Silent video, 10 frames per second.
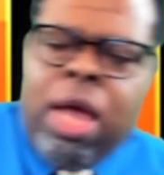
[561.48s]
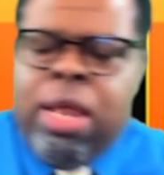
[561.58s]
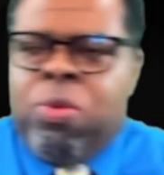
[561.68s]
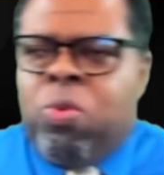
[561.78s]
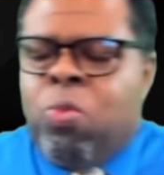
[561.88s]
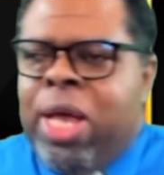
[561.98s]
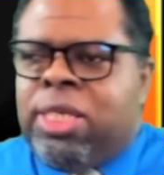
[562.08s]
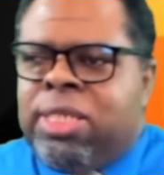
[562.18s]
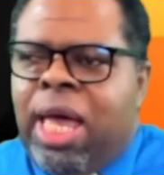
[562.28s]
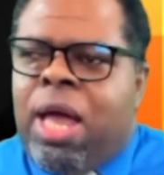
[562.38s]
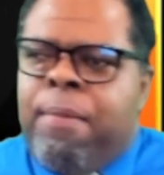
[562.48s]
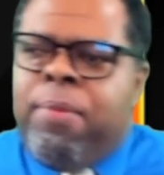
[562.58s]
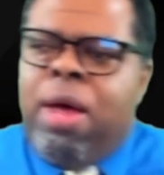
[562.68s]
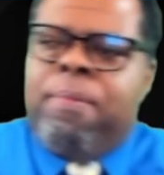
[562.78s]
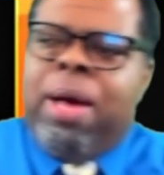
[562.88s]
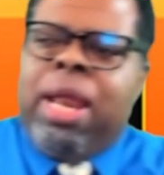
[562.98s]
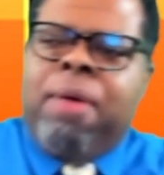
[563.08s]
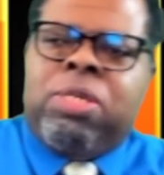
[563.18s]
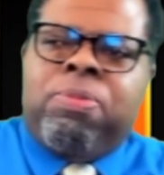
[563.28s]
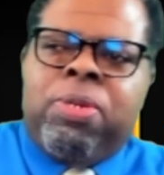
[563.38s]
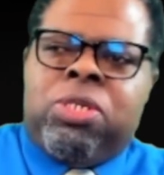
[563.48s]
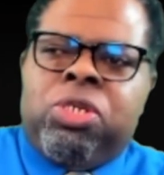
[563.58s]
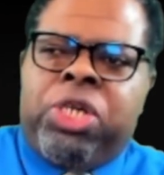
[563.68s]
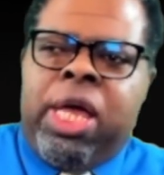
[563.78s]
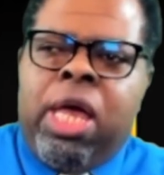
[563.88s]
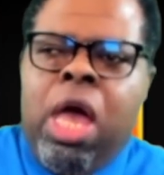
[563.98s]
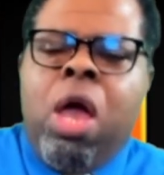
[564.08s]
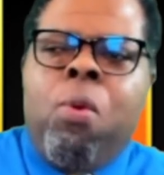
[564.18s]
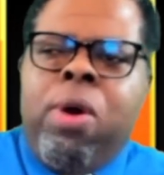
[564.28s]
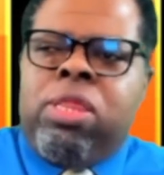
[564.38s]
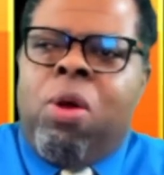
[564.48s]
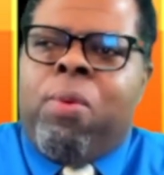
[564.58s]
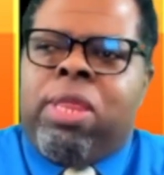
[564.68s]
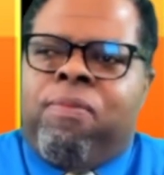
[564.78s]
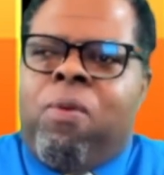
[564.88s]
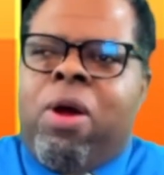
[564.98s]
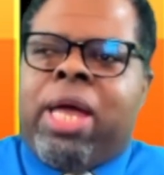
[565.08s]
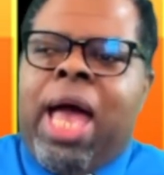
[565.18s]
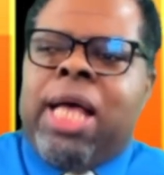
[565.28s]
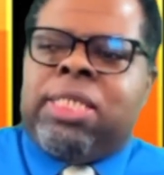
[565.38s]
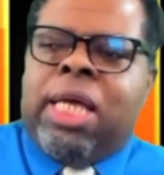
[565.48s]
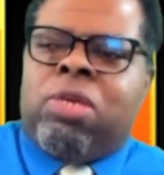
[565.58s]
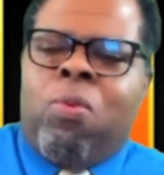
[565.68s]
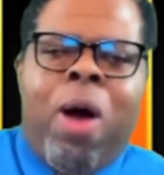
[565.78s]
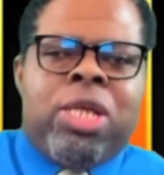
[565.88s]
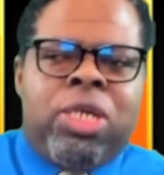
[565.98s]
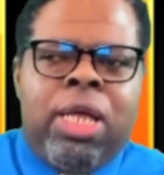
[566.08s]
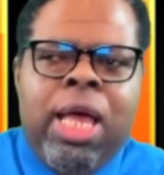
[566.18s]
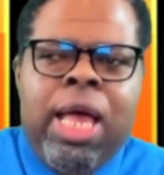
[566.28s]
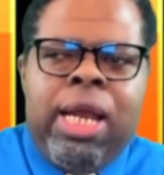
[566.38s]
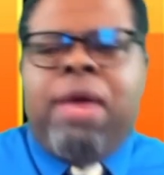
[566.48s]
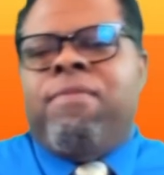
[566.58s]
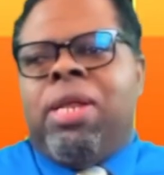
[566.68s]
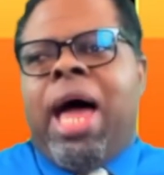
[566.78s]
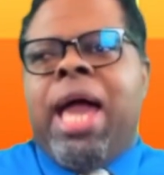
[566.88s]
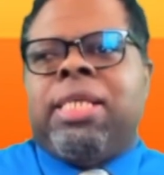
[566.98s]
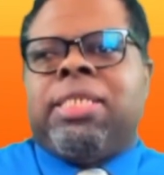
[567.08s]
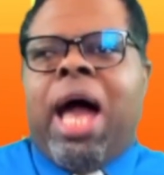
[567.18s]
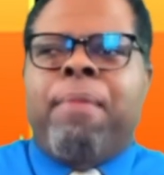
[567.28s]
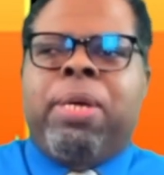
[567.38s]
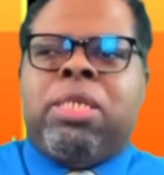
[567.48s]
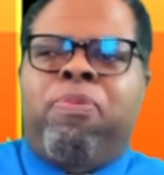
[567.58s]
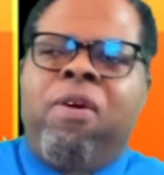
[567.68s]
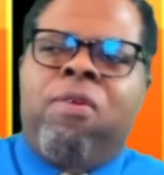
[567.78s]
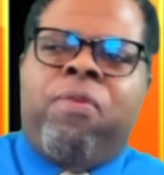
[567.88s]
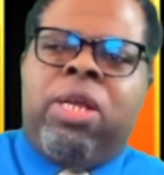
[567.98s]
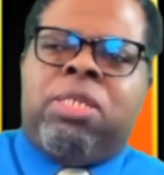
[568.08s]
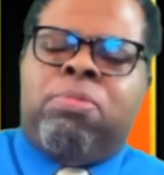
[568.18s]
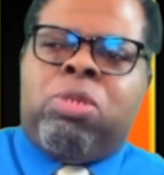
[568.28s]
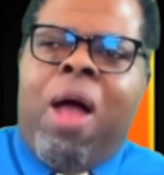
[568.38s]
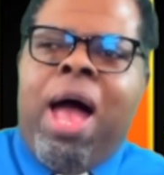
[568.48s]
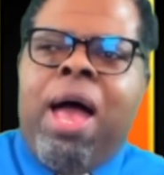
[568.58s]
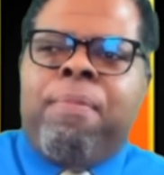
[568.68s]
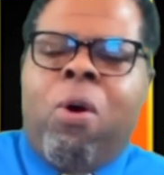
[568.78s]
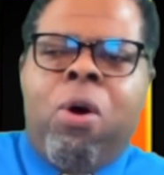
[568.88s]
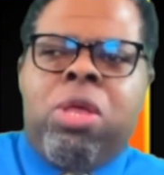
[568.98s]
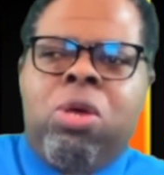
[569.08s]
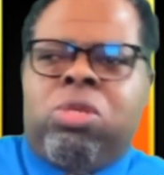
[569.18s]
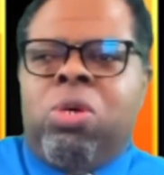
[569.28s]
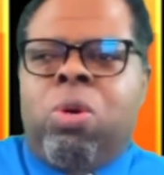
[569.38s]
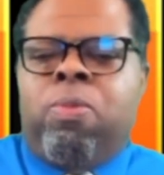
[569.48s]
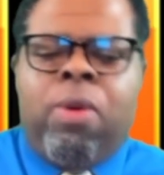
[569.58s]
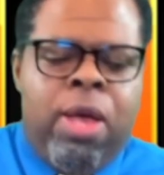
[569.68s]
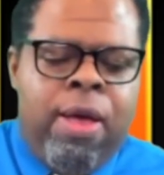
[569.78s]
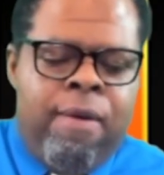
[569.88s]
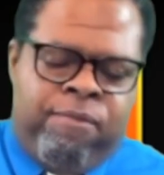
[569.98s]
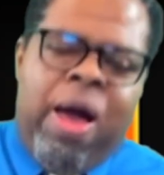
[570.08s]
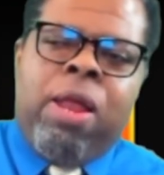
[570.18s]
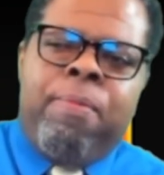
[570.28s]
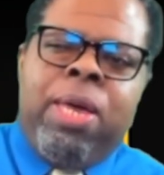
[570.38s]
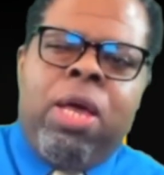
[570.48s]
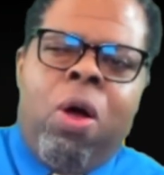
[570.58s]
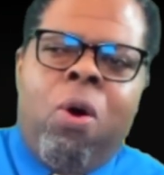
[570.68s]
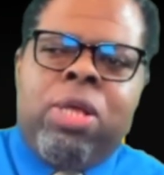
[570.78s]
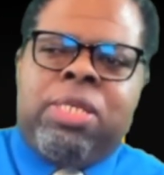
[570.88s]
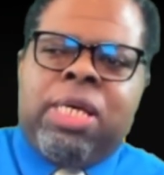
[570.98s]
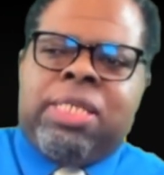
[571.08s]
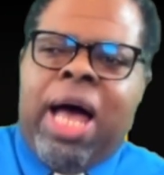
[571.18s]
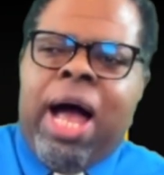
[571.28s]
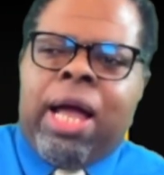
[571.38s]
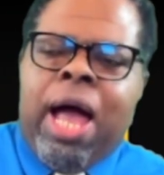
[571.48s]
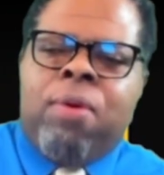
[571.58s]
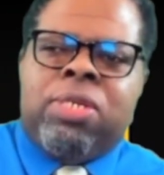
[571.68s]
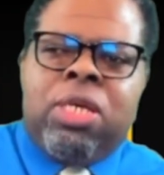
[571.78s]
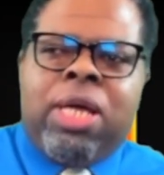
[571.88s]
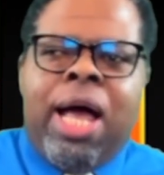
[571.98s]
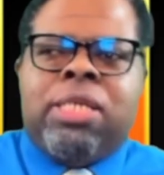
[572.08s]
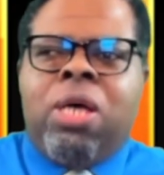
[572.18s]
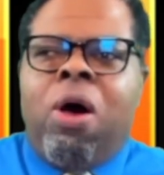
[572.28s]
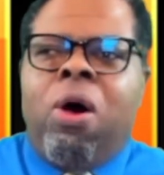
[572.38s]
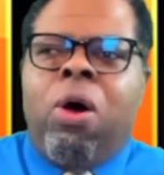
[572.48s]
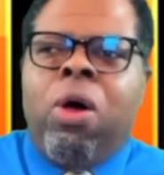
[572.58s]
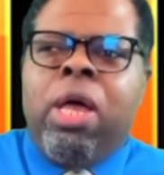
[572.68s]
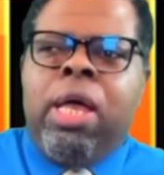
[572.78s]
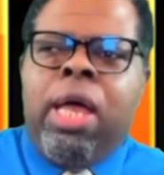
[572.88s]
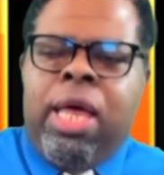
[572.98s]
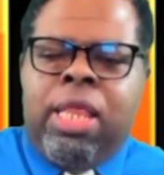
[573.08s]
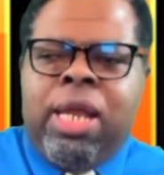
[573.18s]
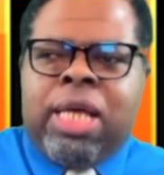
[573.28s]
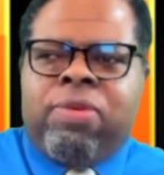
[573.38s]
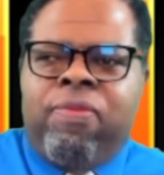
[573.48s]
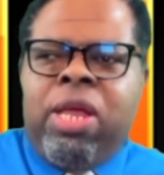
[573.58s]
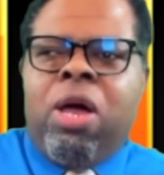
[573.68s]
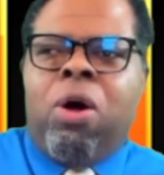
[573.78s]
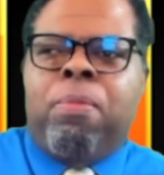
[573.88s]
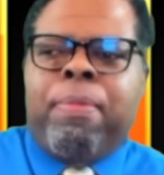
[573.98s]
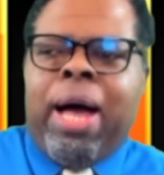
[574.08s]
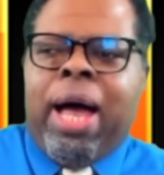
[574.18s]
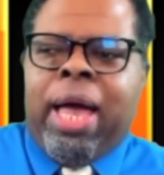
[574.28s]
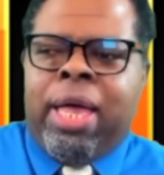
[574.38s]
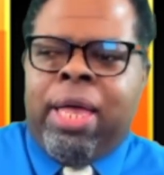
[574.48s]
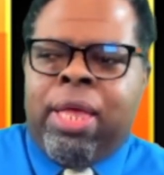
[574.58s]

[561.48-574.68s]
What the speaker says: and Wednesday coming up. My name is Mr. G with your weather forecast. Thanks for watching. Leave your likes, comments, feel free to subscribe on YouTube. Follow me on TikTok. I will see you guys all in the next video. Bye-bye.